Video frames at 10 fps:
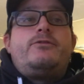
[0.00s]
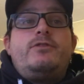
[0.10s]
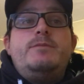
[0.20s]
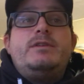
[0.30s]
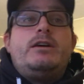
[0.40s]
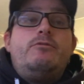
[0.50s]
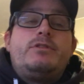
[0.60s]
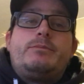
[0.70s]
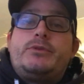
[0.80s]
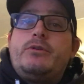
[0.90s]
Freeman out
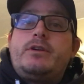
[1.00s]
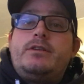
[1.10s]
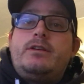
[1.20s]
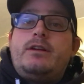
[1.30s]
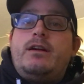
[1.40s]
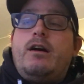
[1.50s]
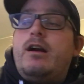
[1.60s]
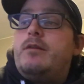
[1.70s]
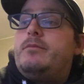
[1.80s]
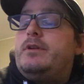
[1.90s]
with a broken
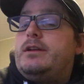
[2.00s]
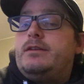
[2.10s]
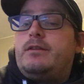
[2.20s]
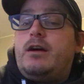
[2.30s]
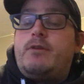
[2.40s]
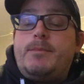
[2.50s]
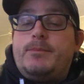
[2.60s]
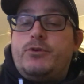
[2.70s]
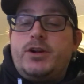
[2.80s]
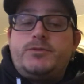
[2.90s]
arm, and uh,
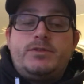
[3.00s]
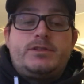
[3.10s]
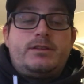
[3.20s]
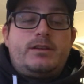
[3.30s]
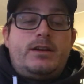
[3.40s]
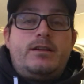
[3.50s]
Robert Brooks was